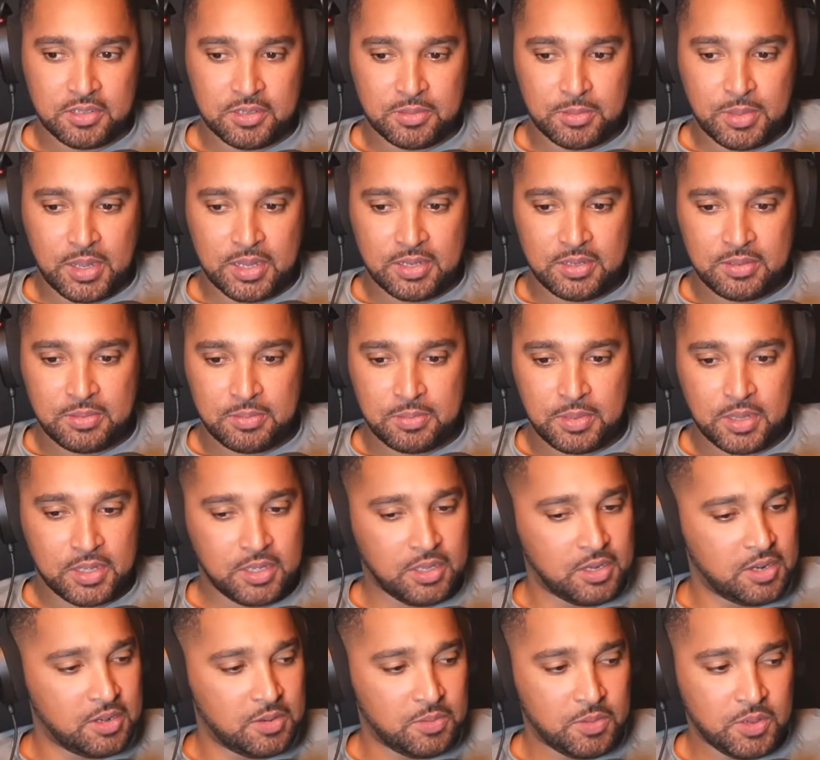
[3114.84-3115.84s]
man. But
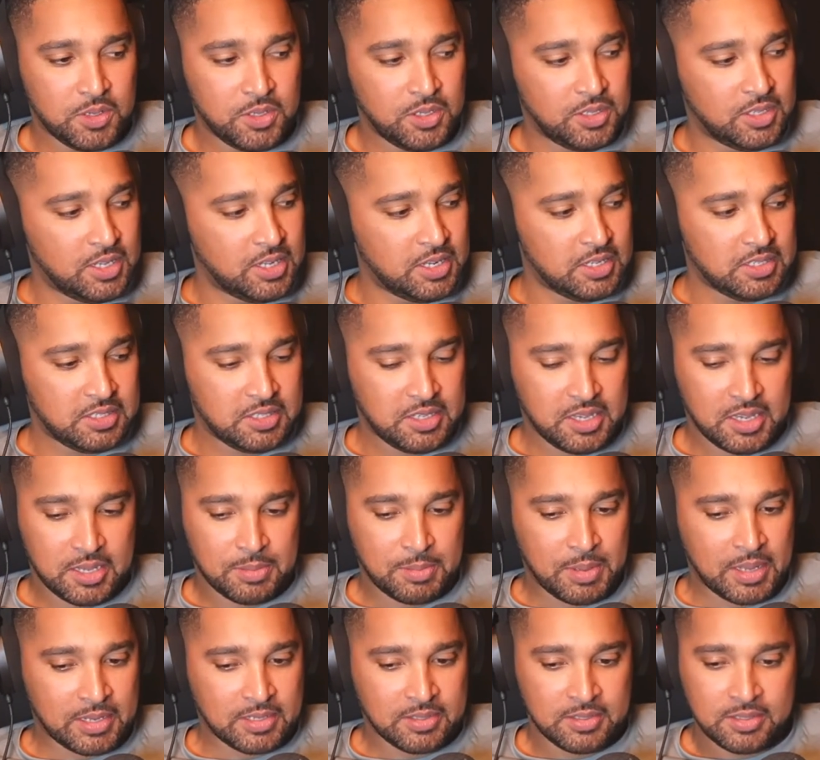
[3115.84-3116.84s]
you know what? He did his thing,
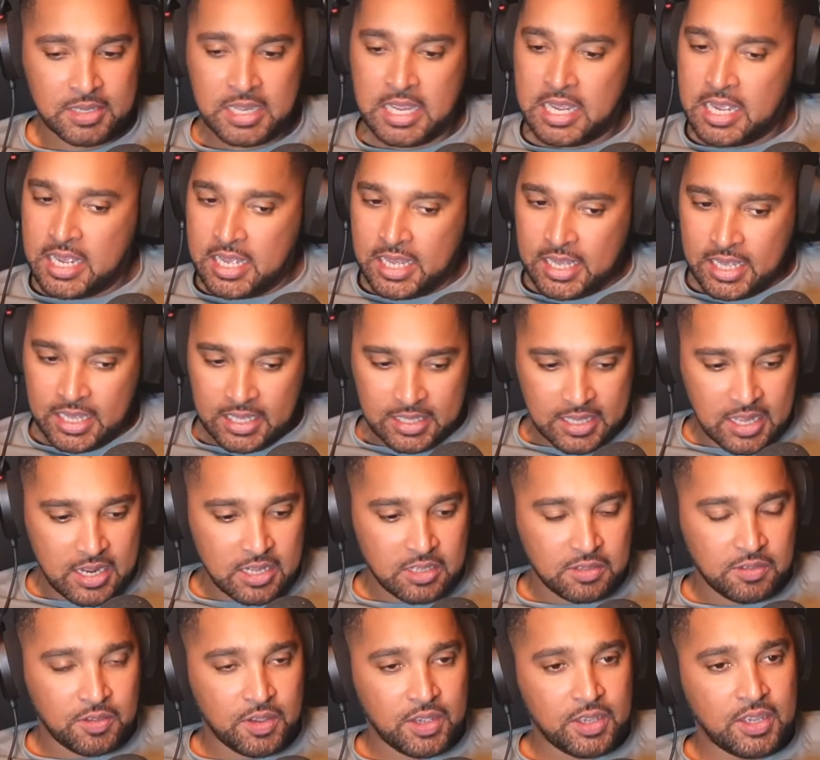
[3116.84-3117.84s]
man. He did
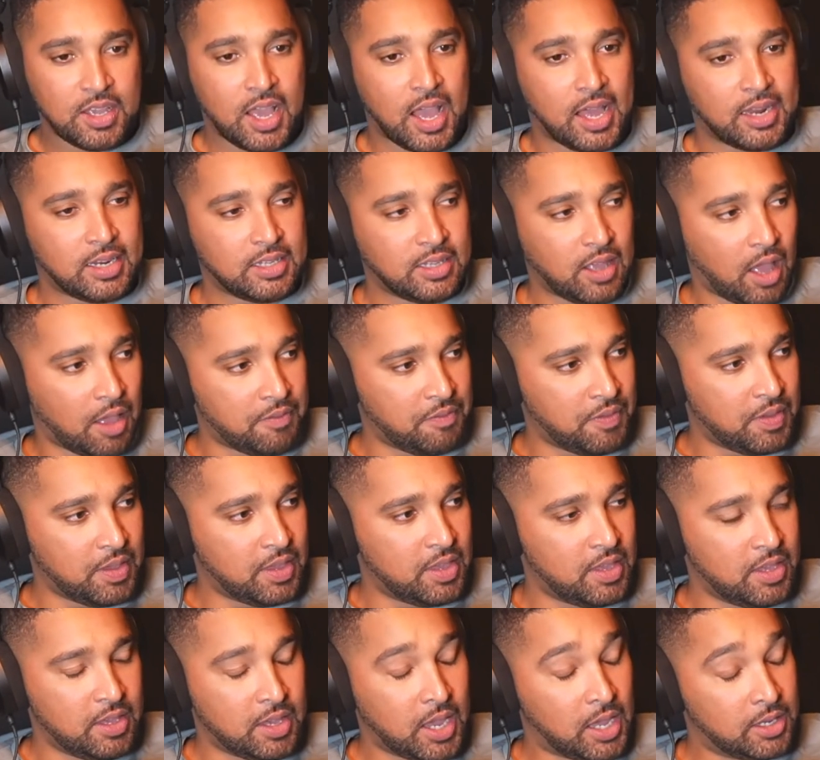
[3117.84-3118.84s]
his thing, and I
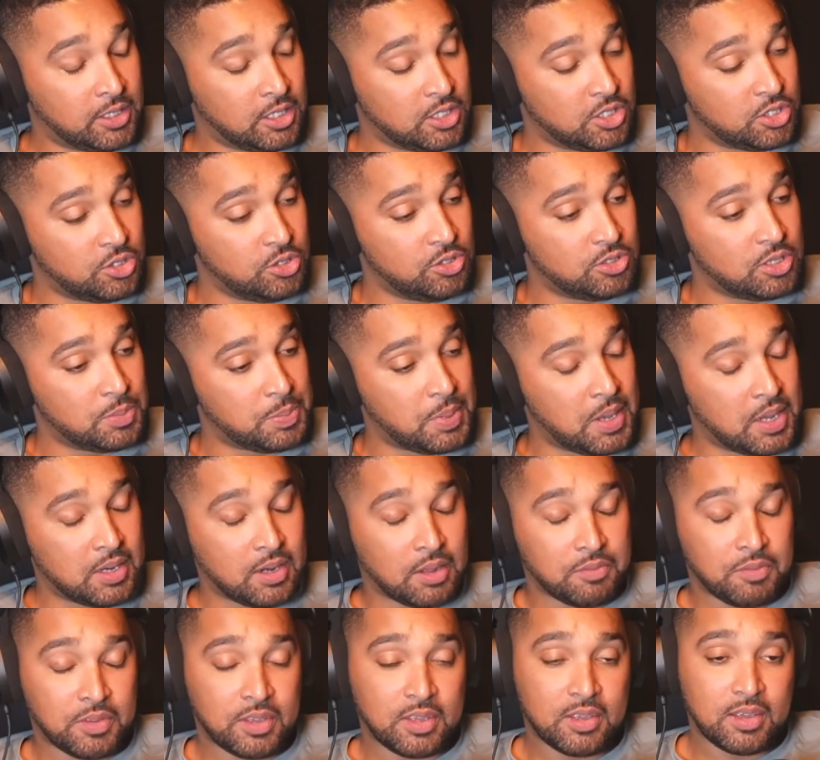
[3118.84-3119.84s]
think he, and excuse the pun,
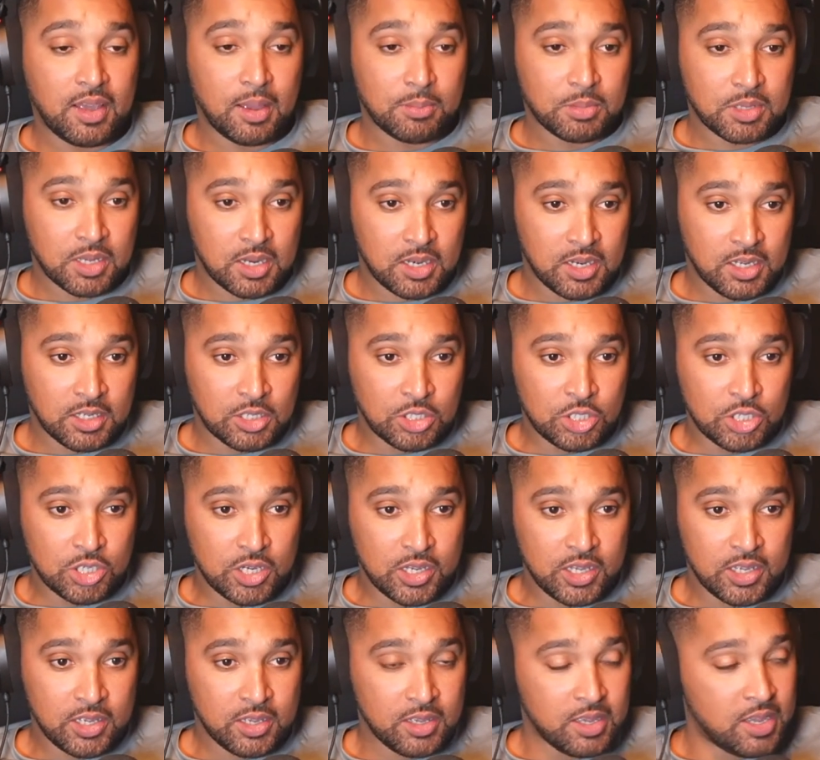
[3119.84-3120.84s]
I think he kept a clean
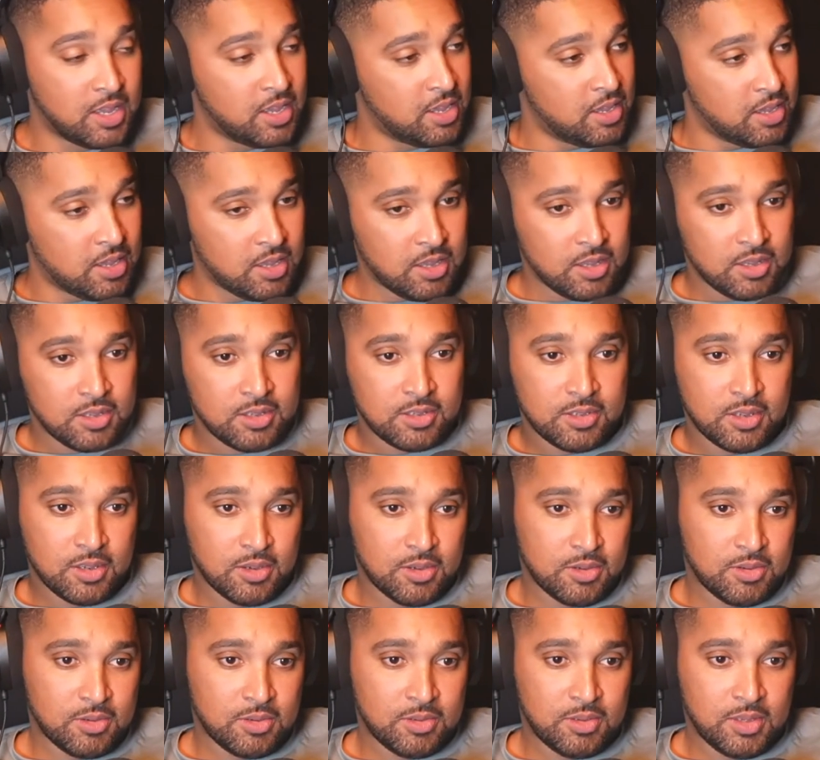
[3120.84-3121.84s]
sheet.
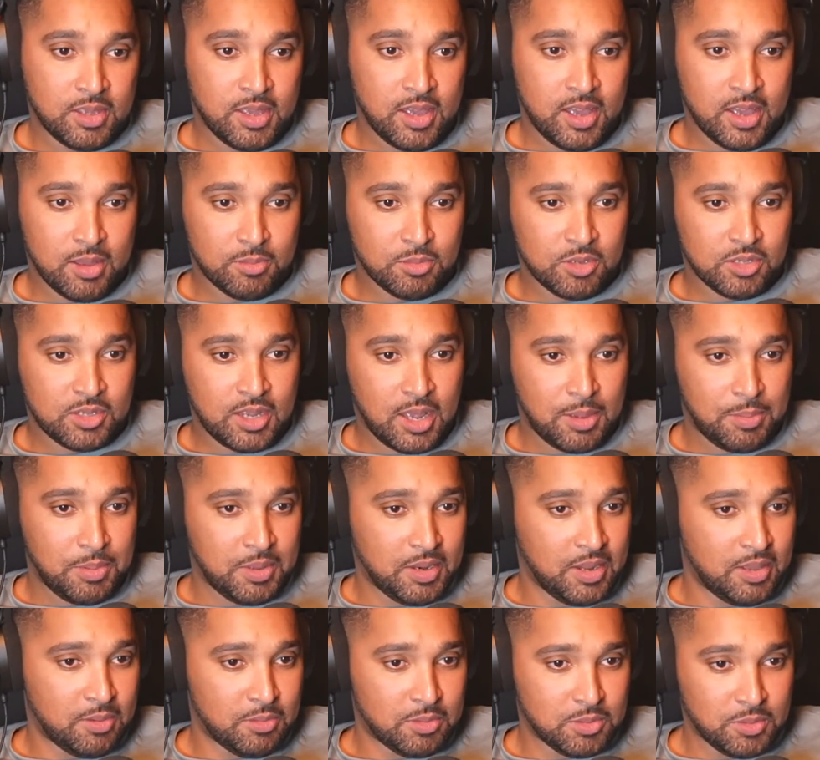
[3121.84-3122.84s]
So yeah, I'm just happy
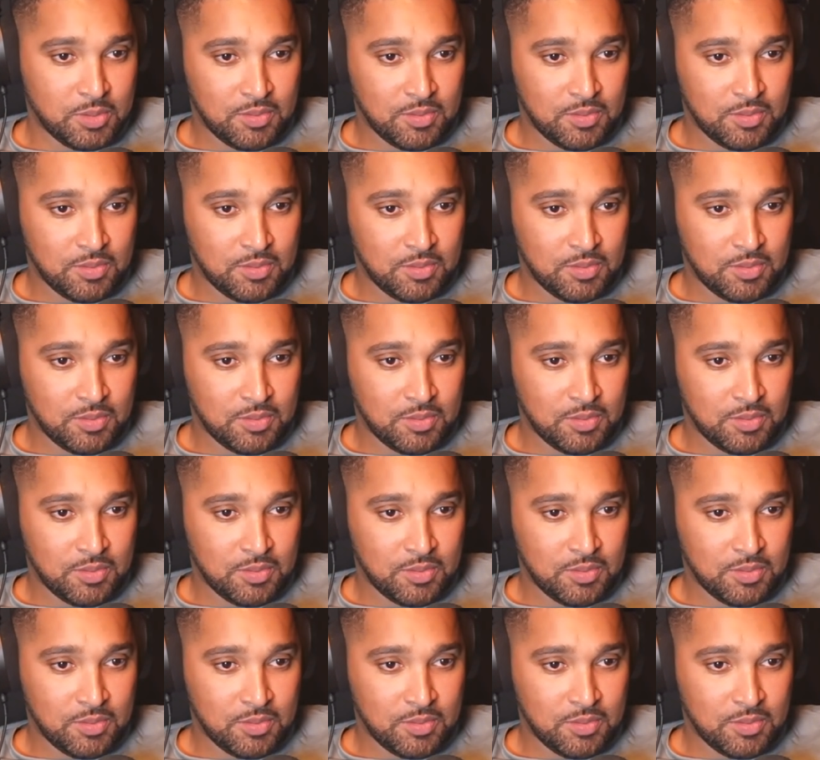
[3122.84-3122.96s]
that he was with